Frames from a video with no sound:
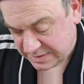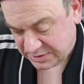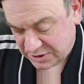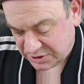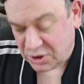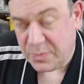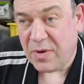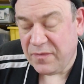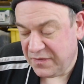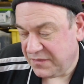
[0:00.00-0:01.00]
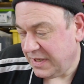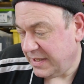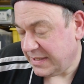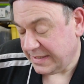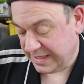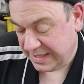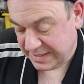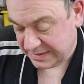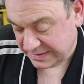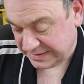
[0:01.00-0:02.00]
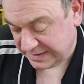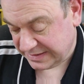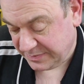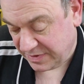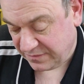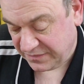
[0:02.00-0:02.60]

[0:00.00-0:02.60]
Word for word: so two pound fifty today, sixty pound